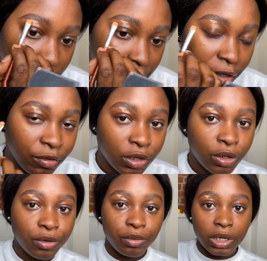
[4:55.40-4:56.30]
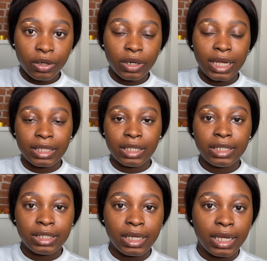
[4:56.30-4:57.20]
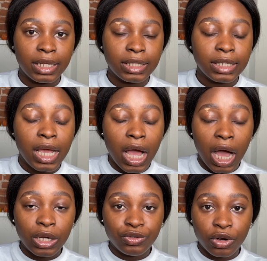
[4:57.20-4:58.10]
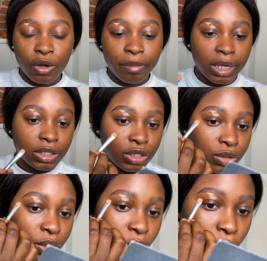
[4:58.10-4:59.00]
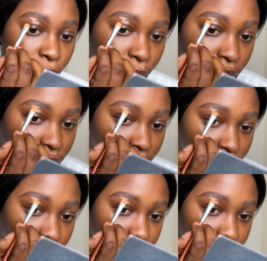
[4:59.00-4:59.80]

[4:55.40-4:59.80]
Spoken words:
if you're not really good at this yet, I would recommend you go, you know,